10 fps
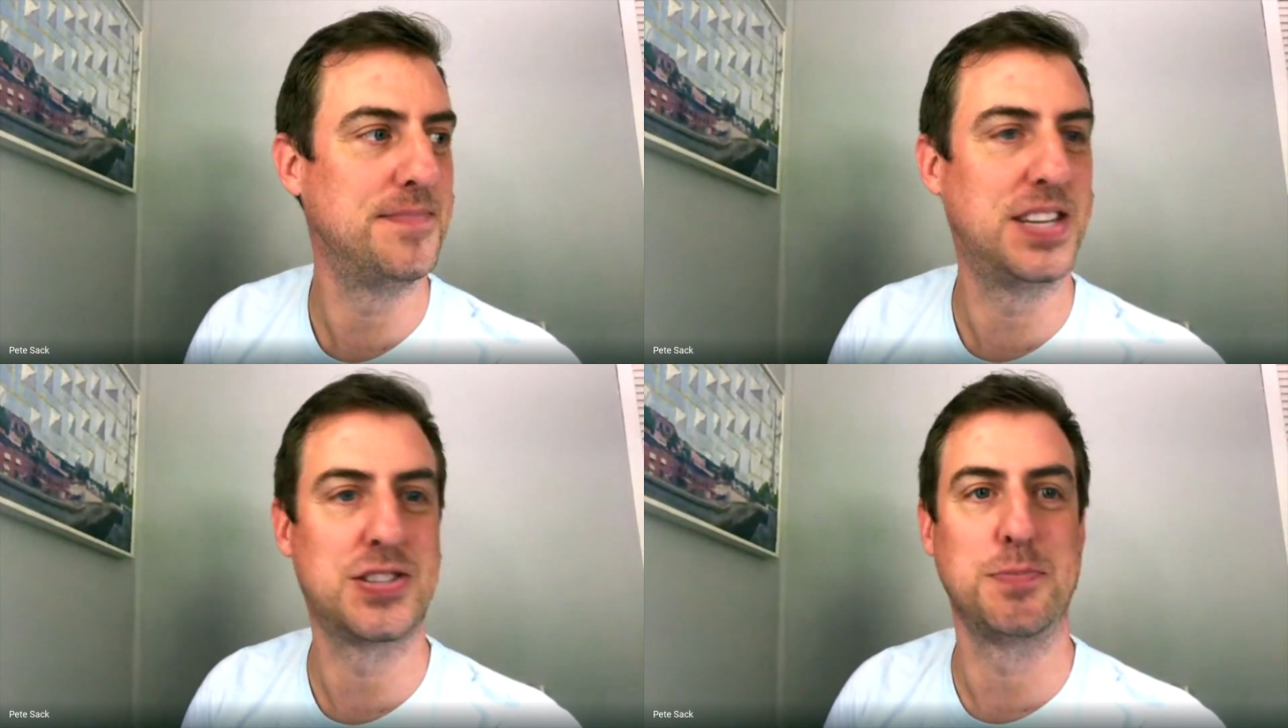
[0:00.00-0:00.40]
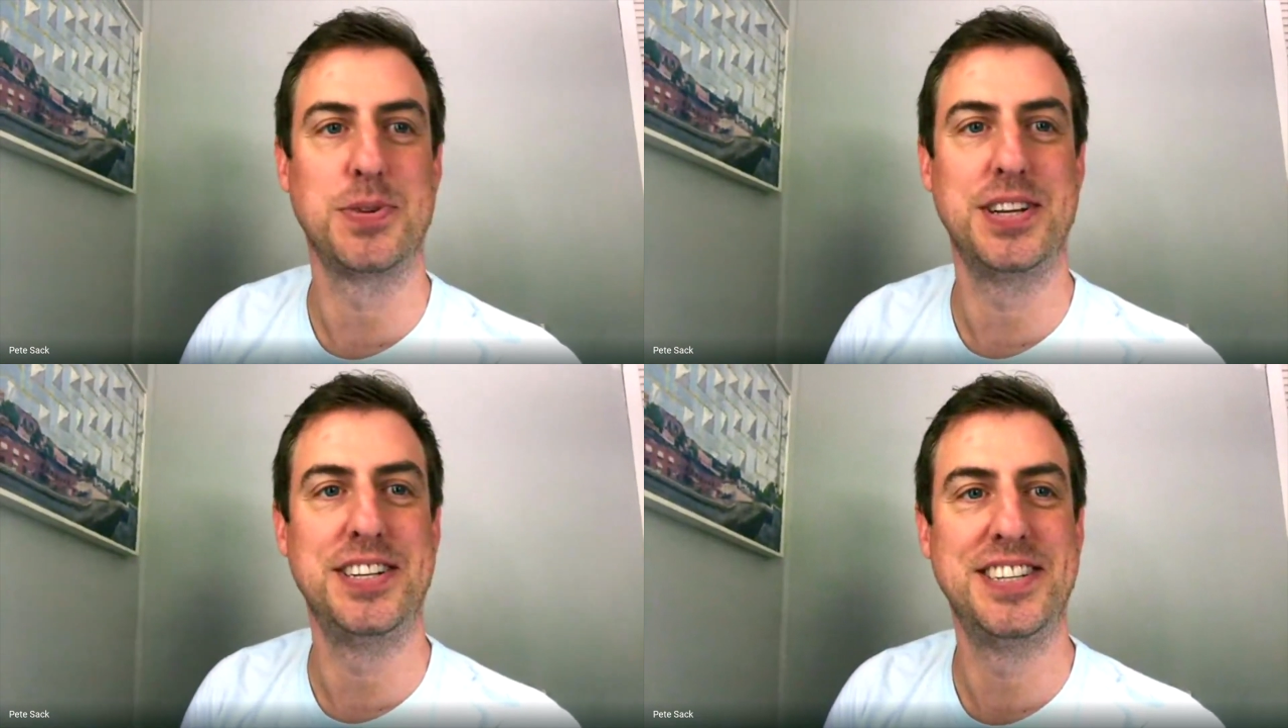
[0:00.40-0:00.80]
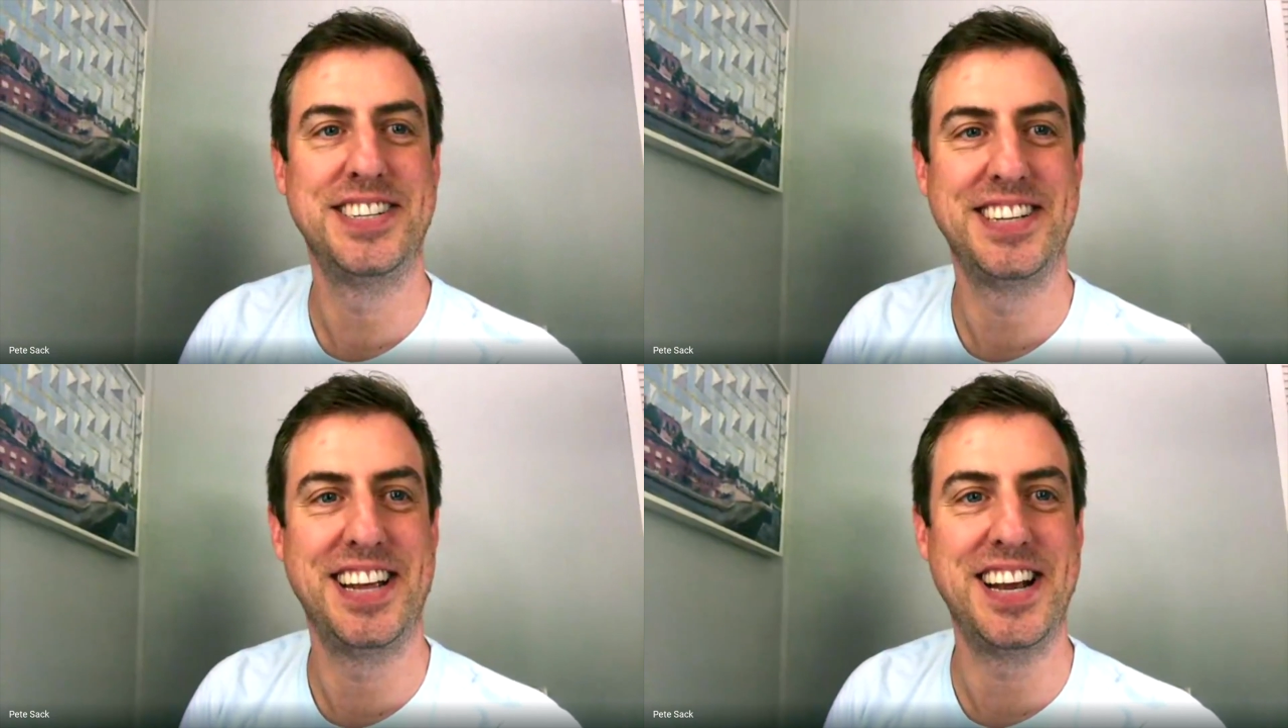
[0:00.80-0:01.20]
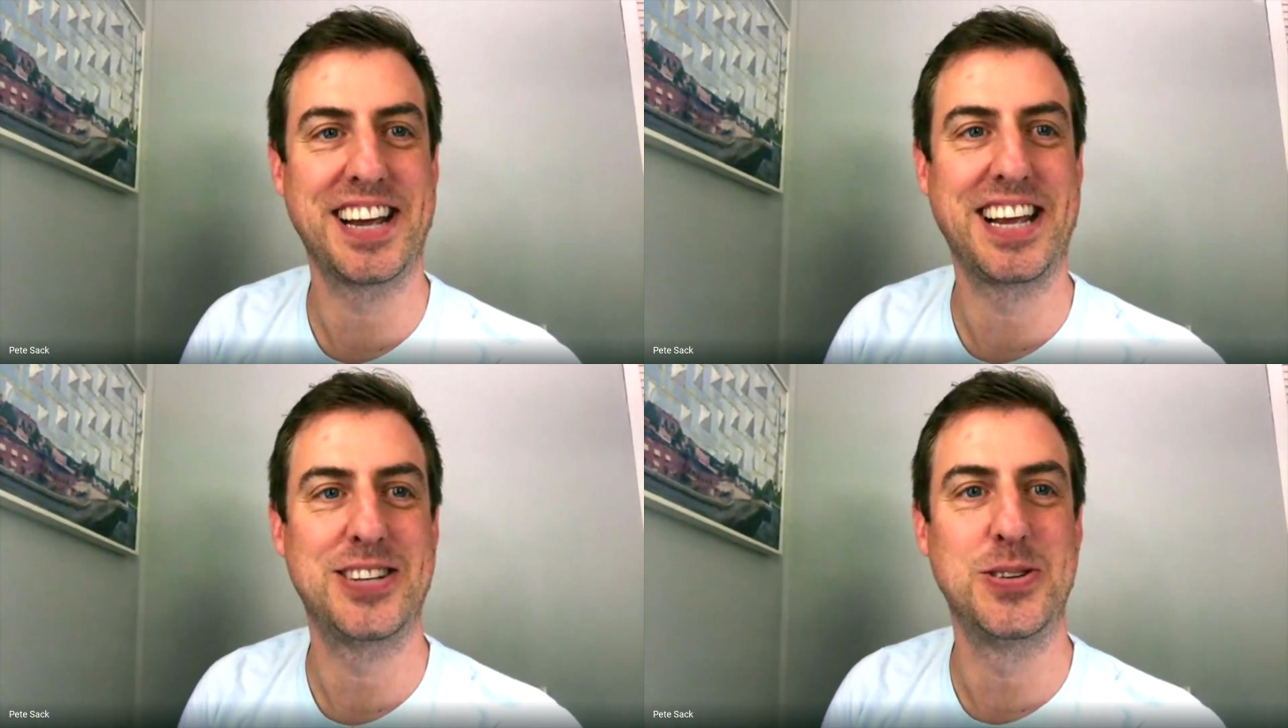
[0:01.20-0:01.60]
discipline and
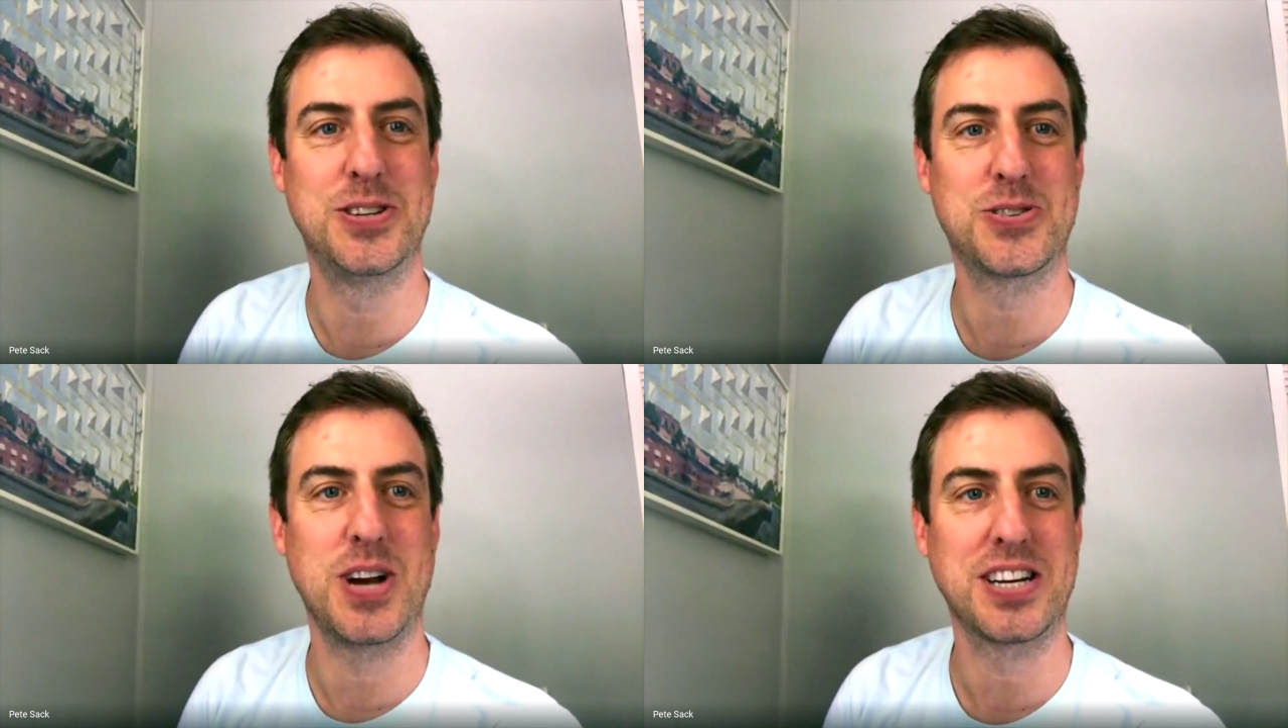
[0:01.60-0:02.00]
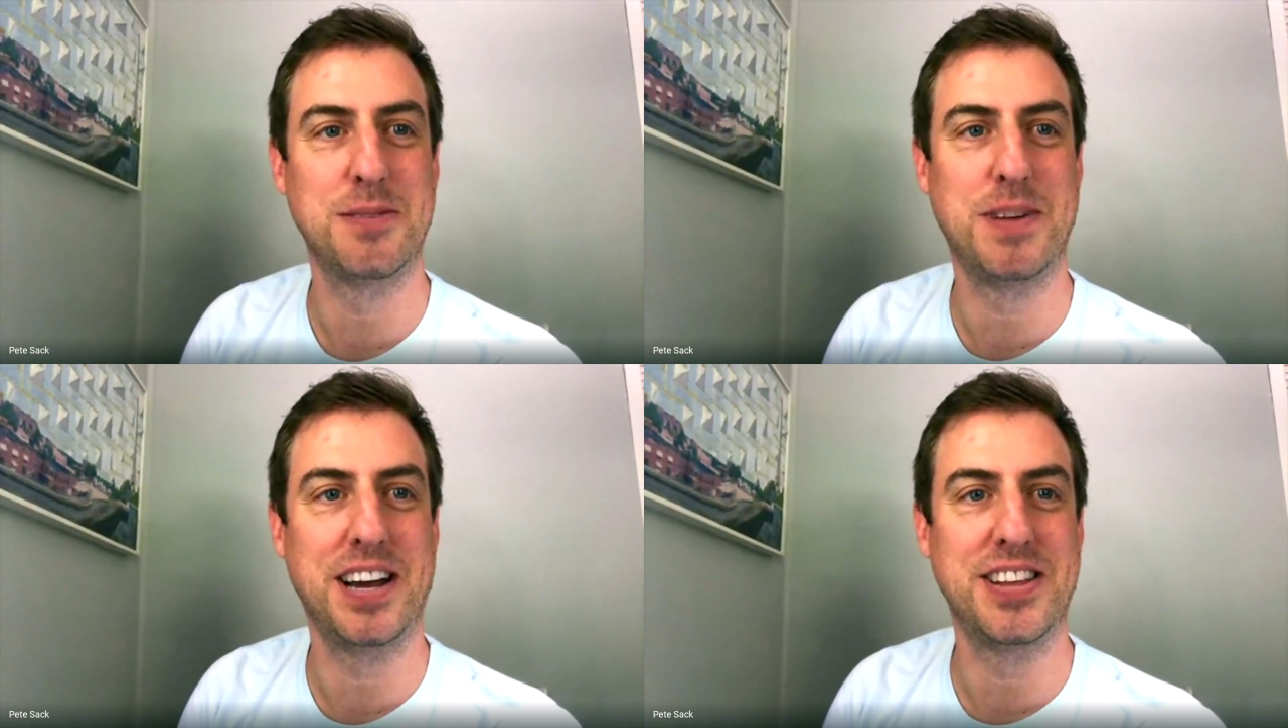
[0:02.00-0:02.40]
not get too distracted by